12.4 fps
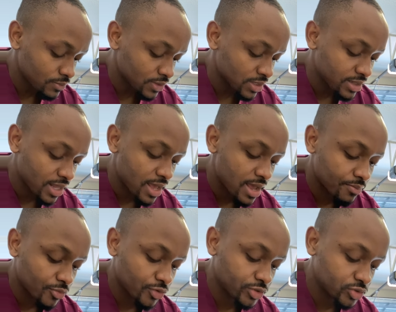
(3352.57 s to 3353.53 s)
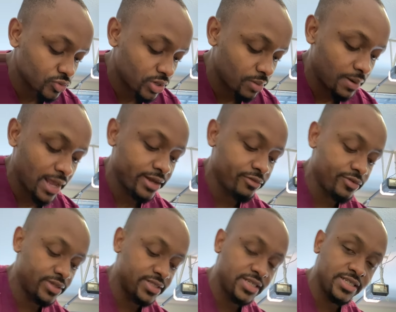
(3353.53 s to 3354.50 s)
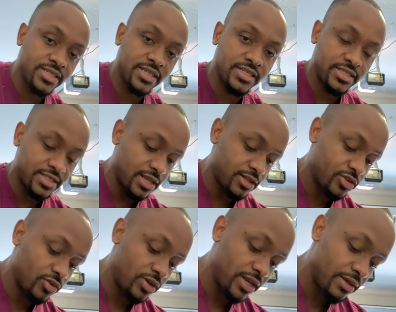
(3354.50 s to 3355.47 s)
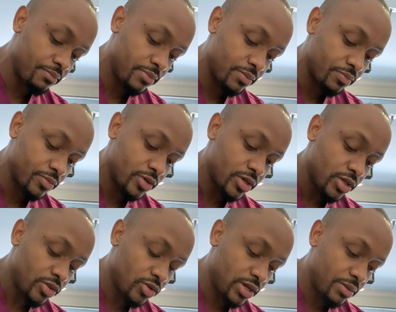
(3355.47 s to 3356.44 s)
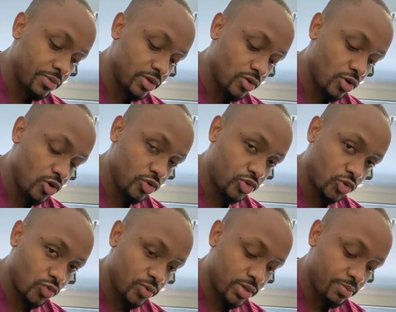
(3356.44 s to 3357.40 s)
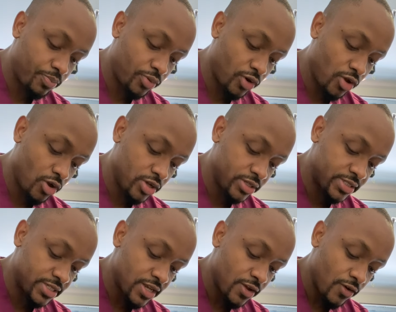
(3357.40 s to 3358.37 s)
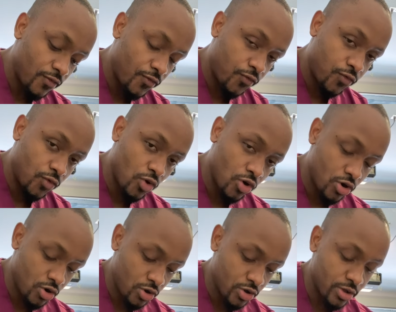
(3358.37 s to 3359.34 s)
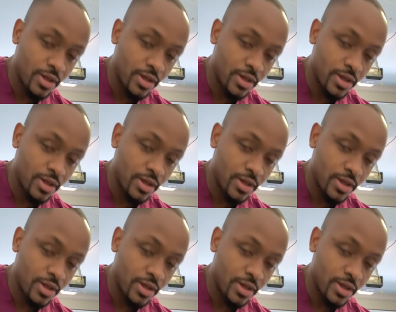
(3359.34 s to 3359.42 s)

Now I'm going to apply the resistance. Now don't let me go. 3 plus 4.